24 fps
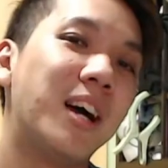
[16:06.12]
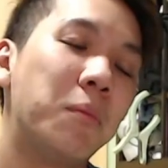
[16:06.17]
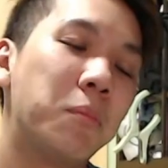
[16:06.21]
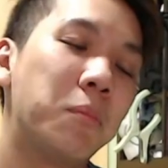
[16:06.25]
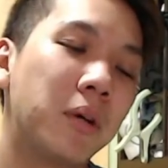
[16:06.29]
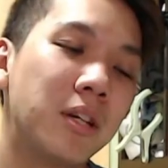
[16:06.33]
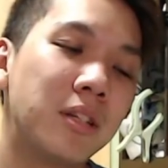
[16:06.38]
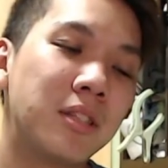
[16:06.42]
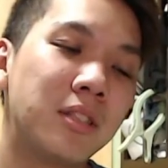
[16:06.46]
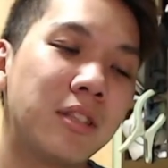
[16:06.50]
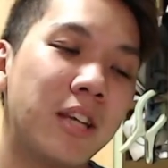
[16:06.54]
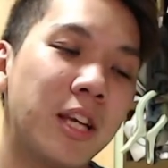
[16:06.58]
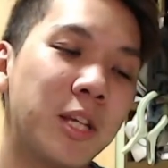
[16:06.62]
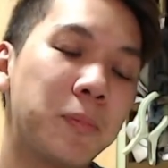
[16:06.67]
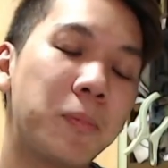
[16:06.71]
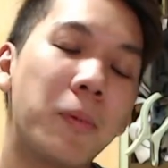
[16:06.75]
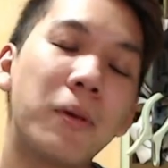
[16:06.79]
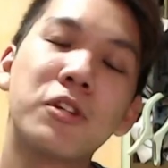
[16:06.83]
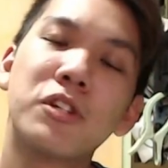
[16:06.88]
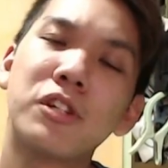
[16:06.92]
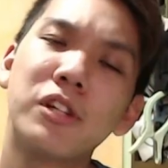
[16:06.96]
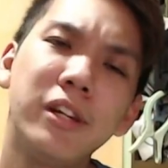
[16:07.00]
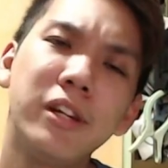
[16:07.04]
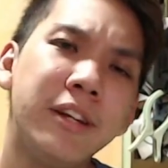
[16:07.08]
because
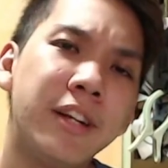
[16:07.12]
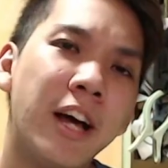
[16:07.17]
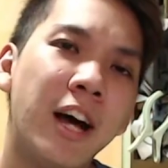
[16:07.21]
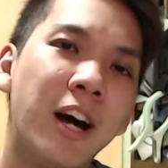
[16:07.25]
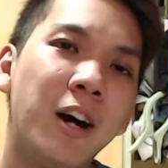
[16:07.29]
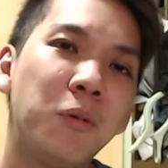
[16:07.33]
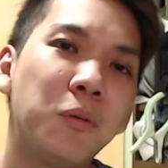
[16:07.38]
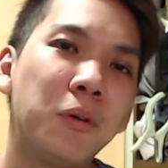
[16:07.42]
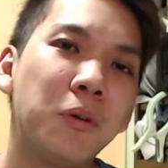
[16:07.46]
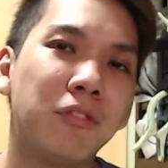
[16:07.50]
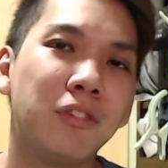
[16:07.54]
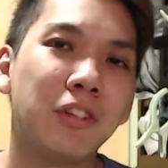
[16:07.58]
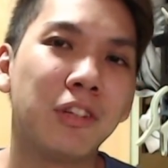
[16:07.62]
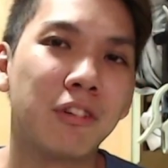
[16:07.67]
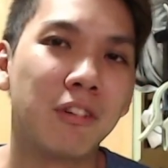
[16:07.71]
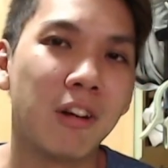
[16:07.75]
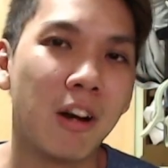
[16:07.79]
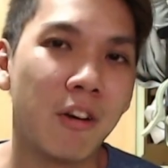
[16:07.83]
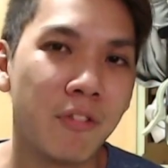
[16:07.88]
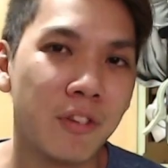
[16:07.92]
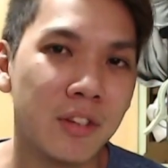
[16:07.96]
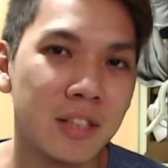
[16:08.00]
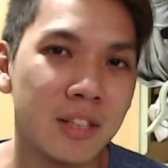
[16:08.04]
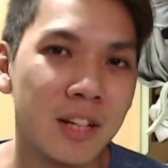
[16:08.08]
especially now with the
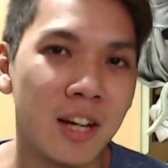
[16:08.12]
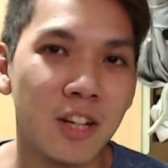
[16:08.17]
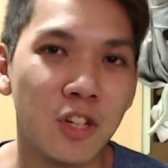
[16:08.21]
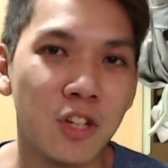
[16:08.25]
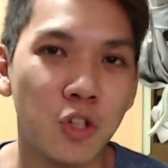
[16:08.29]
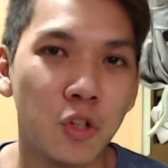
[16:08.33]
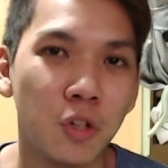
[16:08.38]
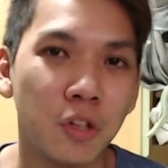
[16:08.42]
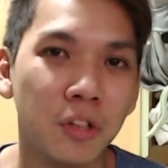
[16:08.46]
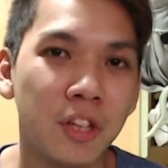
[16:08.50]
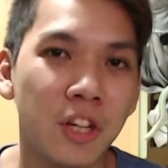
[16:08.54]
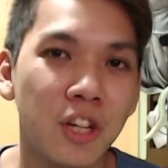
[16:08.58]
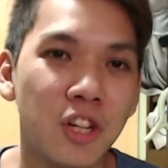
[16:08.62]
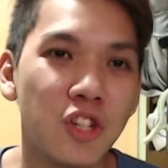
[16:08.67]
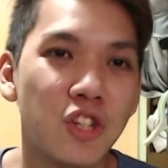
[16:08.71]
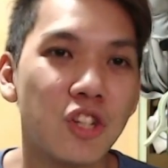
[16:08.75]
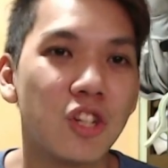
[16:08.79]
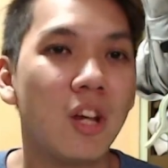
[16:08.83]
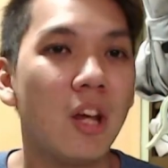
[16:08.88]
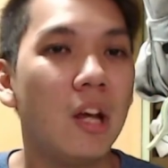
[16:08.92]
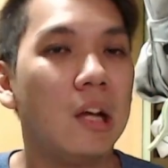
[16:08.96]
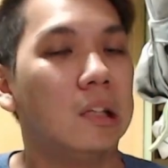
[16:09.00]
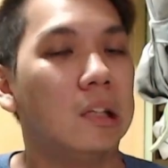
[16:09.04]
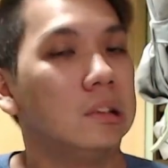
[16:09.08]
graphics card shortage,